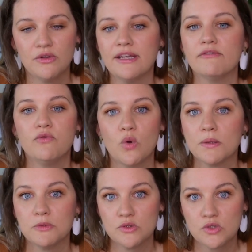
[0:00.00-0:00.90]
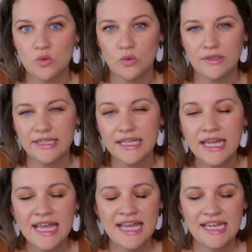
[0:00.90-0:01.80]
like formal schooling
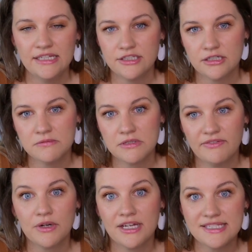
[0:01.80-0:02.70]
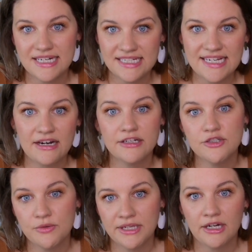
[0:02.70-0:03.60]
in terms of we're not sitting down and
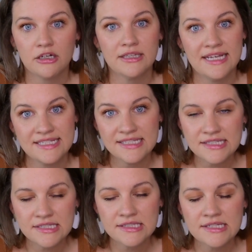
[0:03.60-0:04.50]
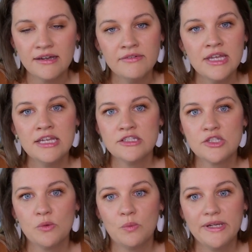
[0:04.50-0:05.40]
doing our lessons and stuff.
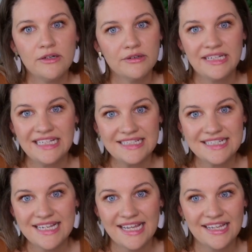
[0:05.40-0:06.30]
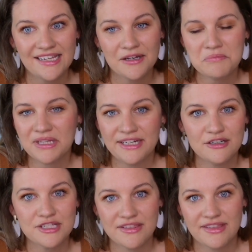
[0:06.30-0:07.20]
So we don't need to take
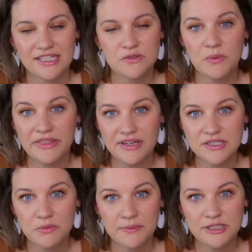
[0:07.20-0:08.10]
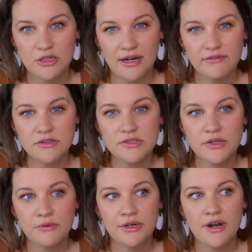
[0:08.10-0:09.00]
planners and things with us when we travel.
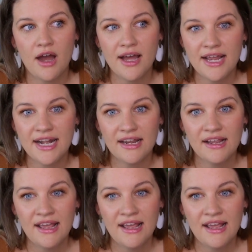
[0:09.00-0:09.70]
So not